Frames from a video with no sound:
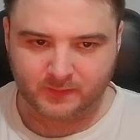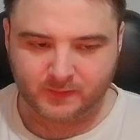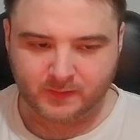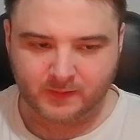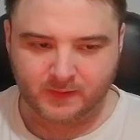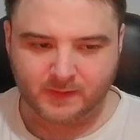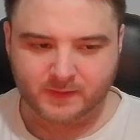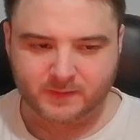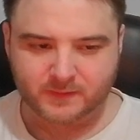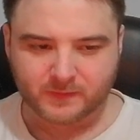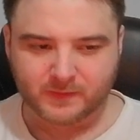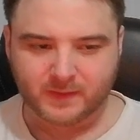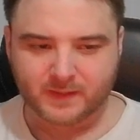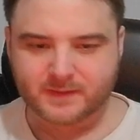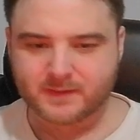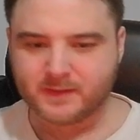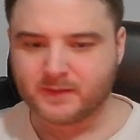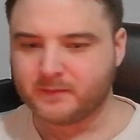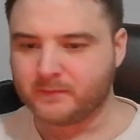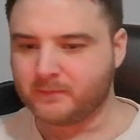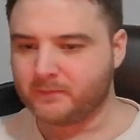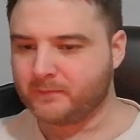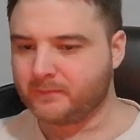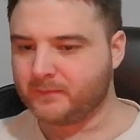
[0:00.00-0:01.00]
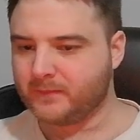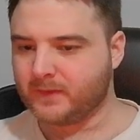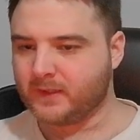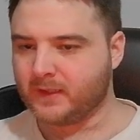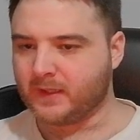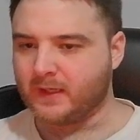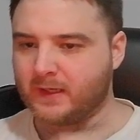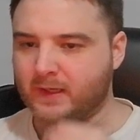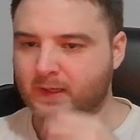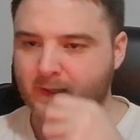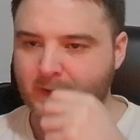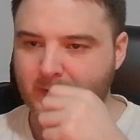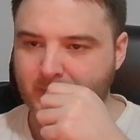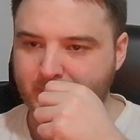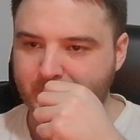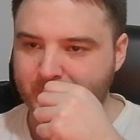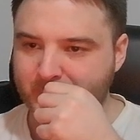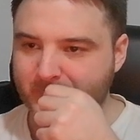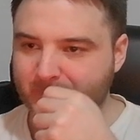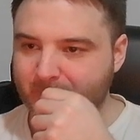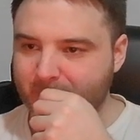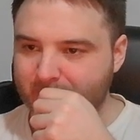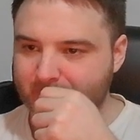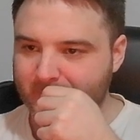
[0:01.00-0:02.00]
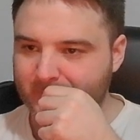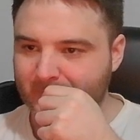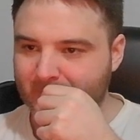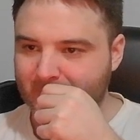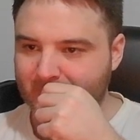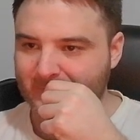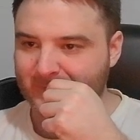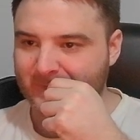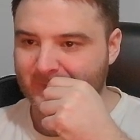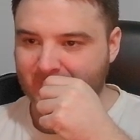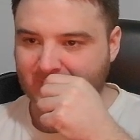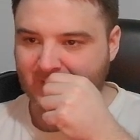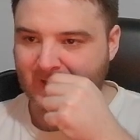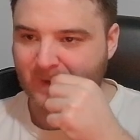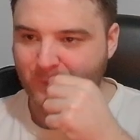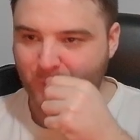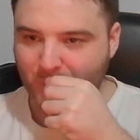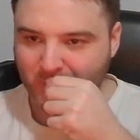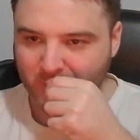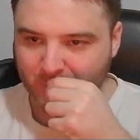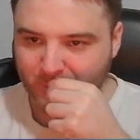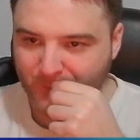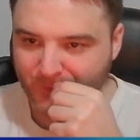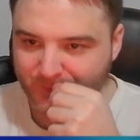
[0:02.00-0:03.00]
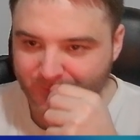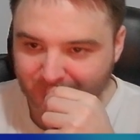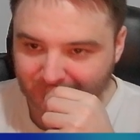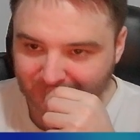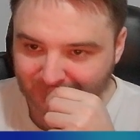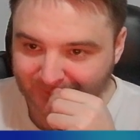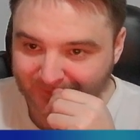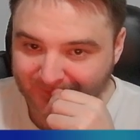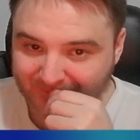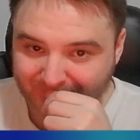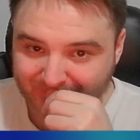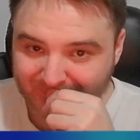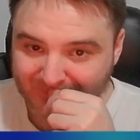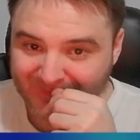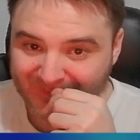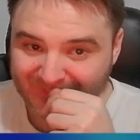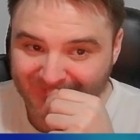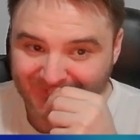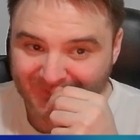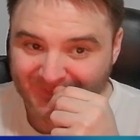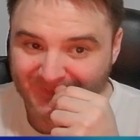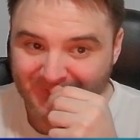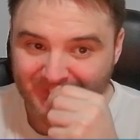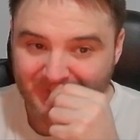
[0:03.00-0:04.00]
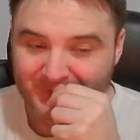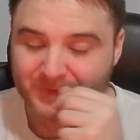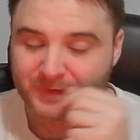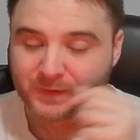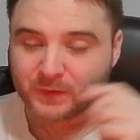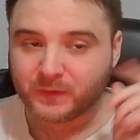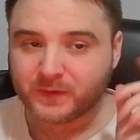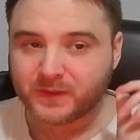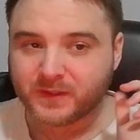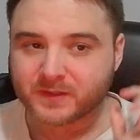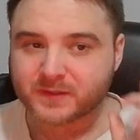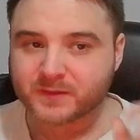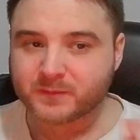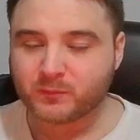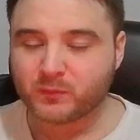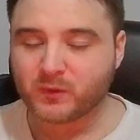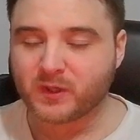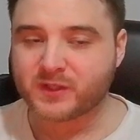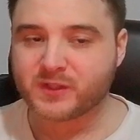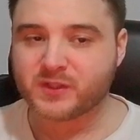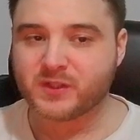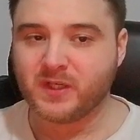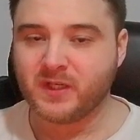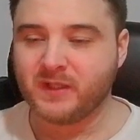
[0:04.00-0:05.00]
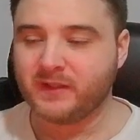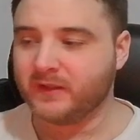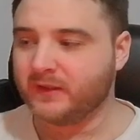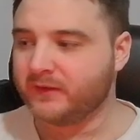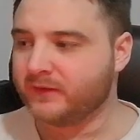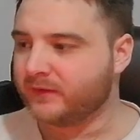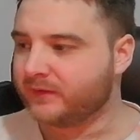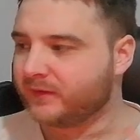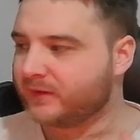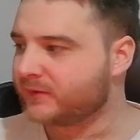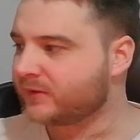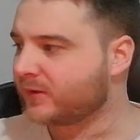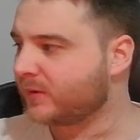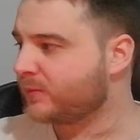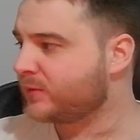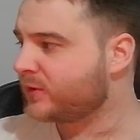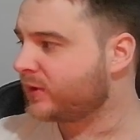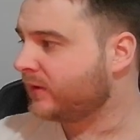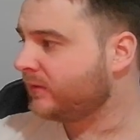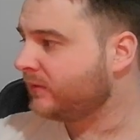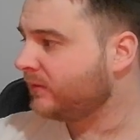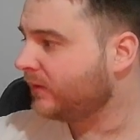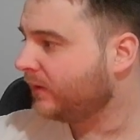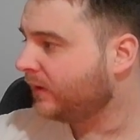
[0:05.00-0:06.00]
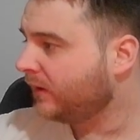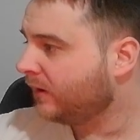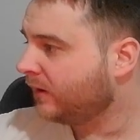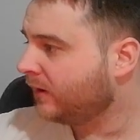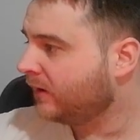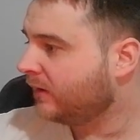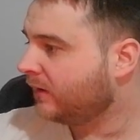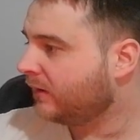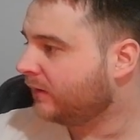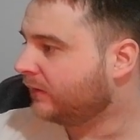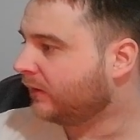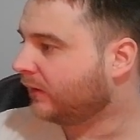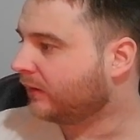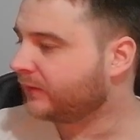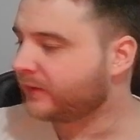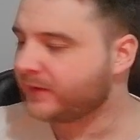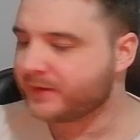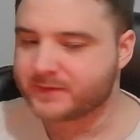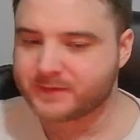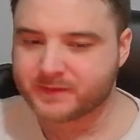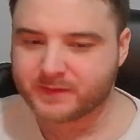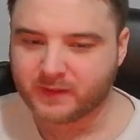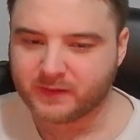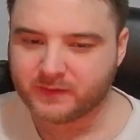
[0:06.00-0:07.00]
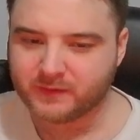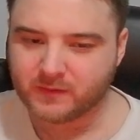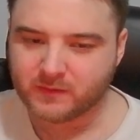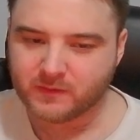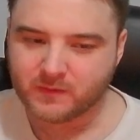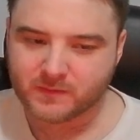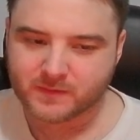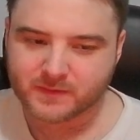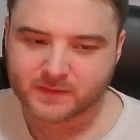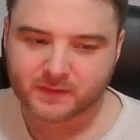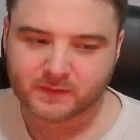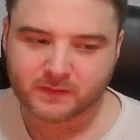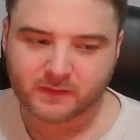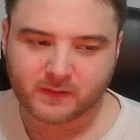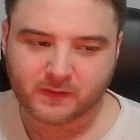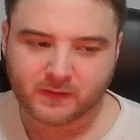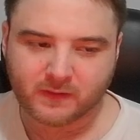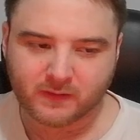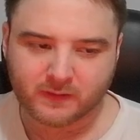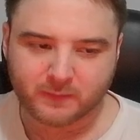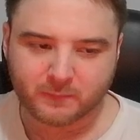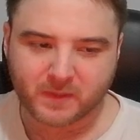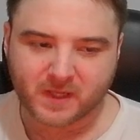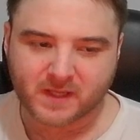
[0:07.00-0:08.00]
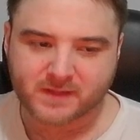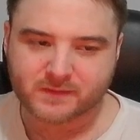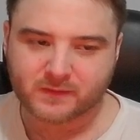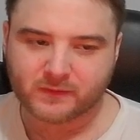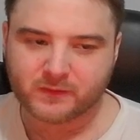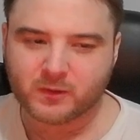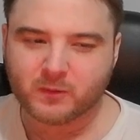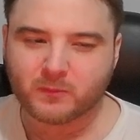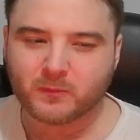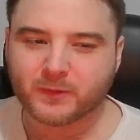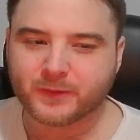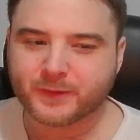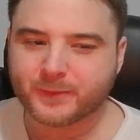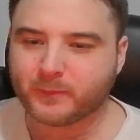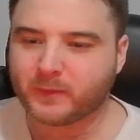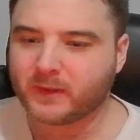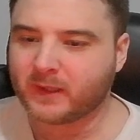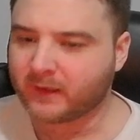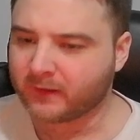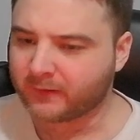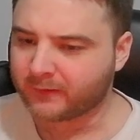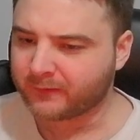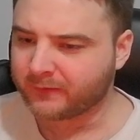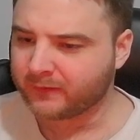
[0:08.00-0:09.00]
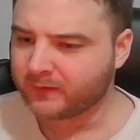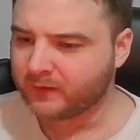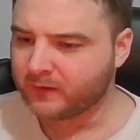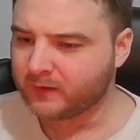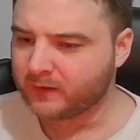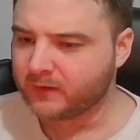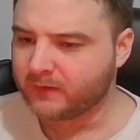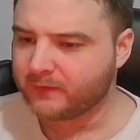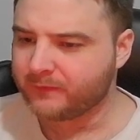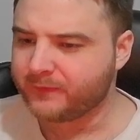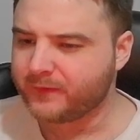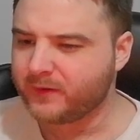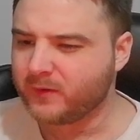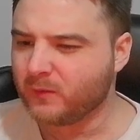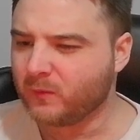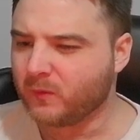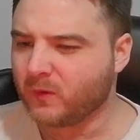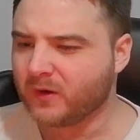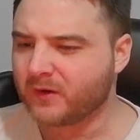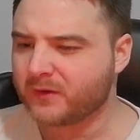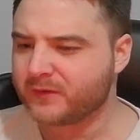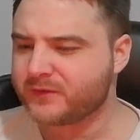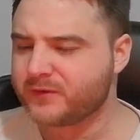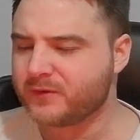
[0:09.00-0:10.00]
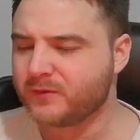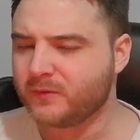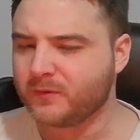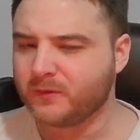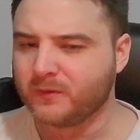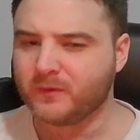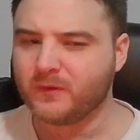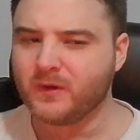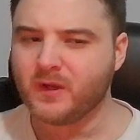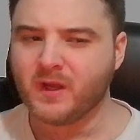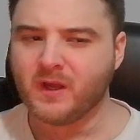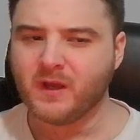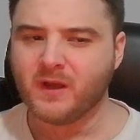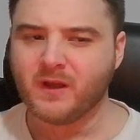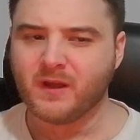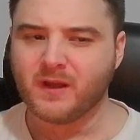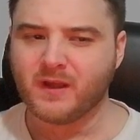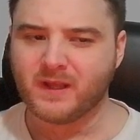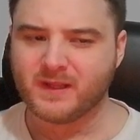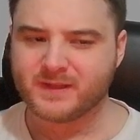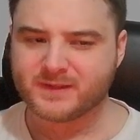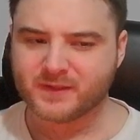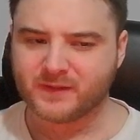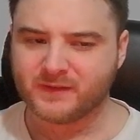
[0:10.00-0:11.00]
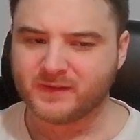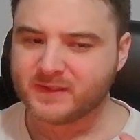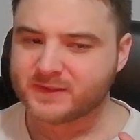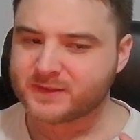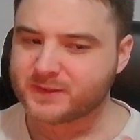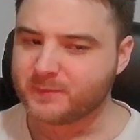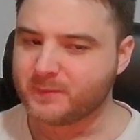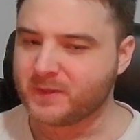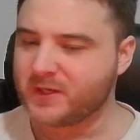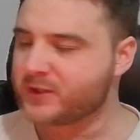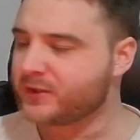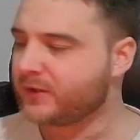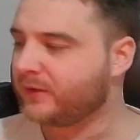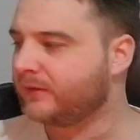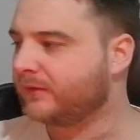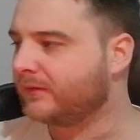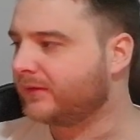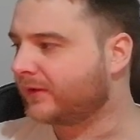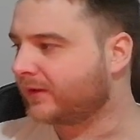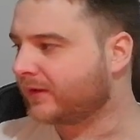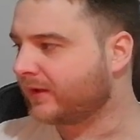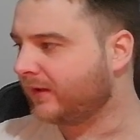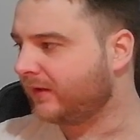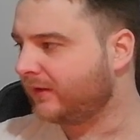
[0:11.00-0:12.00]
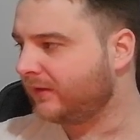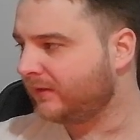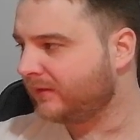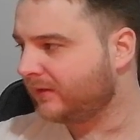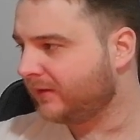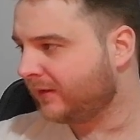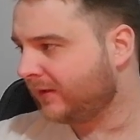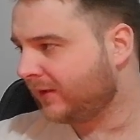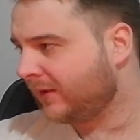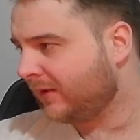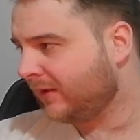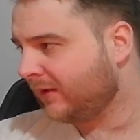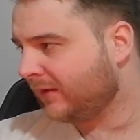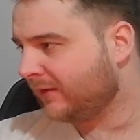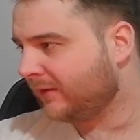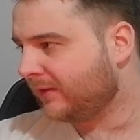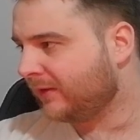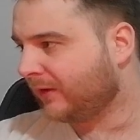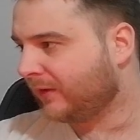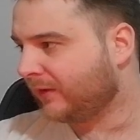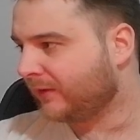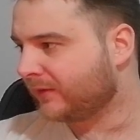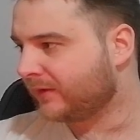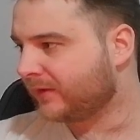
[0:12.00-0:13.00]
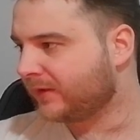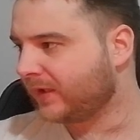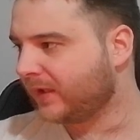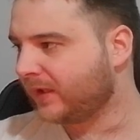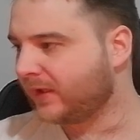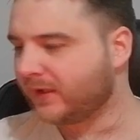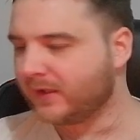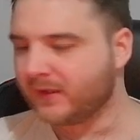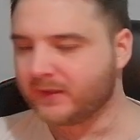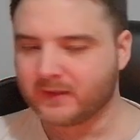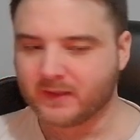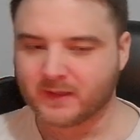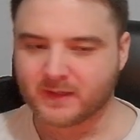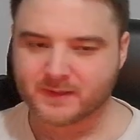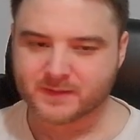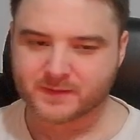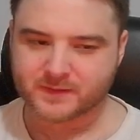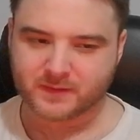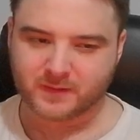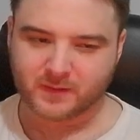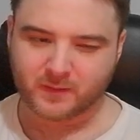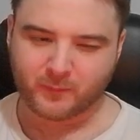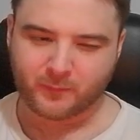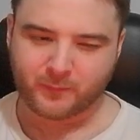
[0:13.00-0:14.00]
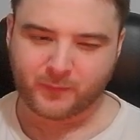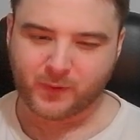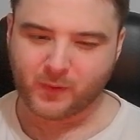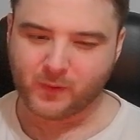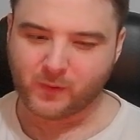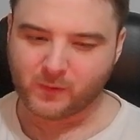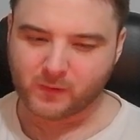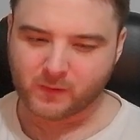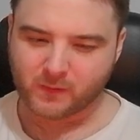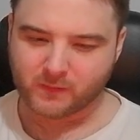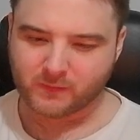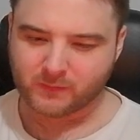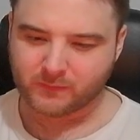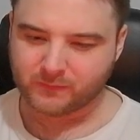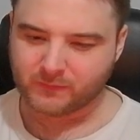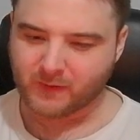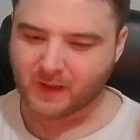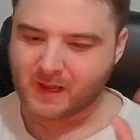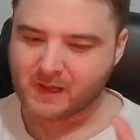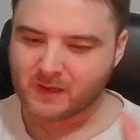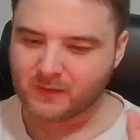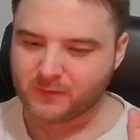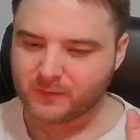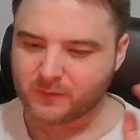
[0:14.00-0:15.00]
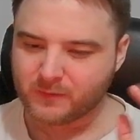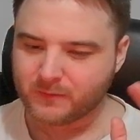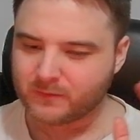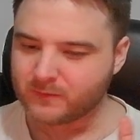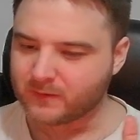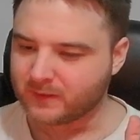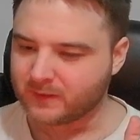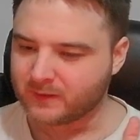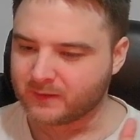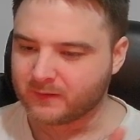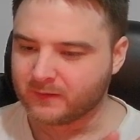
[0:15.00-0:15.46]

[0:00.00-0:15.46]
So that's it. I will put the link to this spreadsheet in the description. Don't hesitate to use it based on your multiplier if you want to. It's an estimation, okay? Don't take it as a pure value.